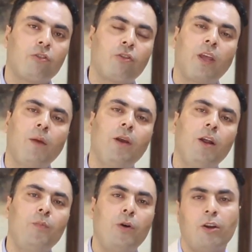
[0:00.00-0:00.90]
So
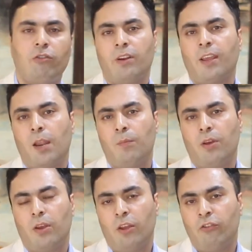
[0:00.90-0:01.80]
chemical protection can
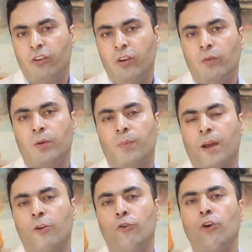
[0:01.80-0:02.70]
be achieved
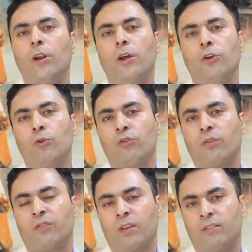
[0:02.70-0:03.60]
by regular use
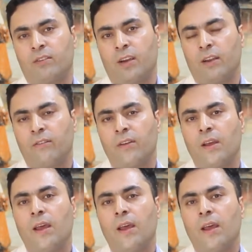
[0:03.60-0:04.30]
of sunscreens.